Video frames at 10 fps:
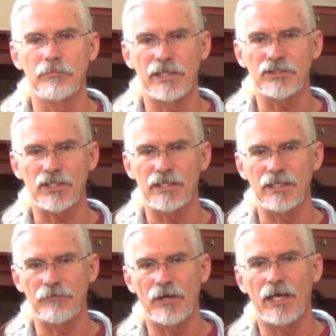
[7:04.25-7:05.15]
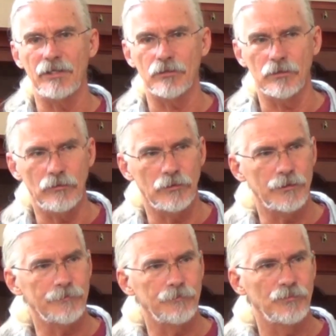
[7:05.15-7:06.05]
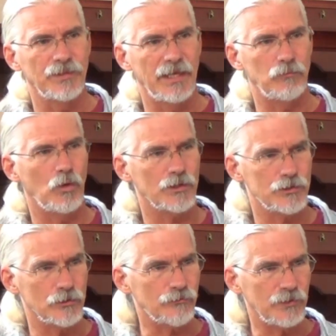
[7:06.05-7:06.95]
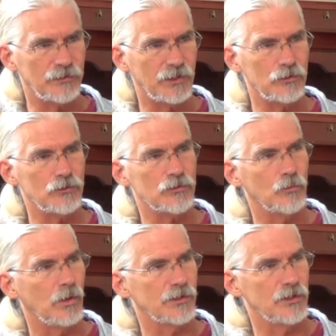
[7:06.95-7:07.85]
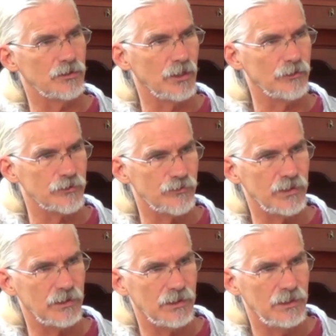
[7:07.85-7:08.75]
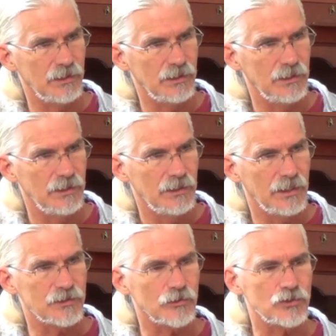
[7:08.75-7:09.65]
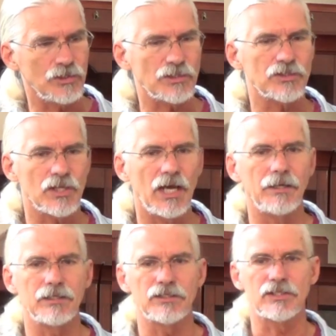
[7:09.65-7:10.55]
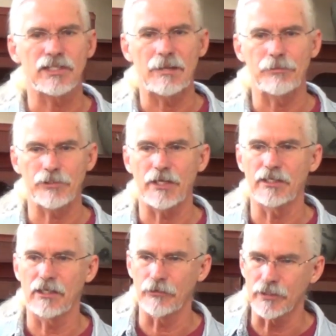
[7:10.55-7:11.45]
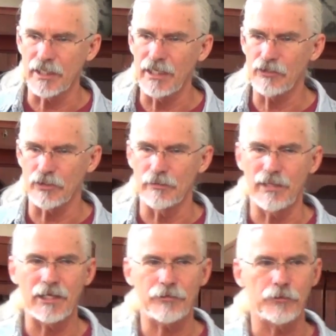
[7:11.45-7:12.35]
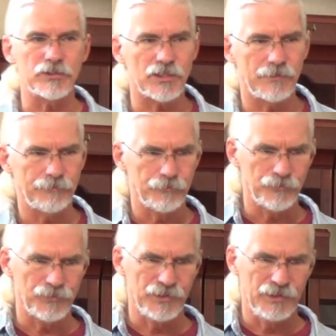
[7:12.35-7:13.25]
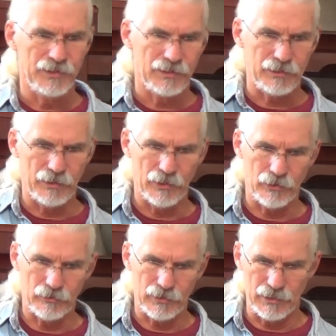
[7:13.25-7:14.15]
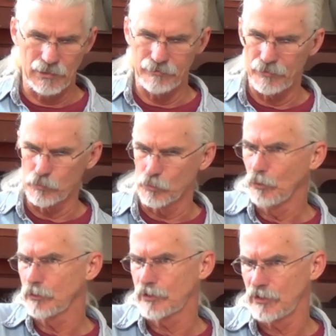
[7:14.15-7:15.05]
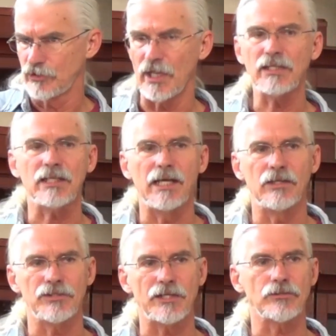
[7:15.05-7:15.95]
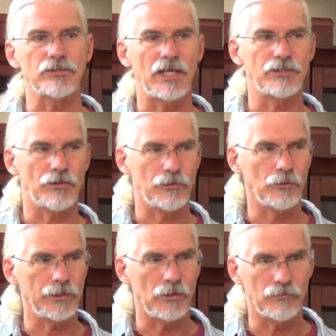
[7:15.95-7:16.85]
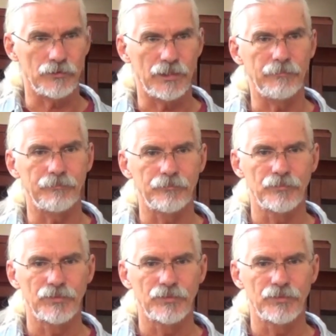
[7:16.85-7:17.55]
But he said, If I, your Lord, have washed your feet, then you should wash each other's feet. And so Jesus taught his disciples on another occasion in Matthew, he said, you know, uh, the rulers of the Gentiles, exercise authority over them.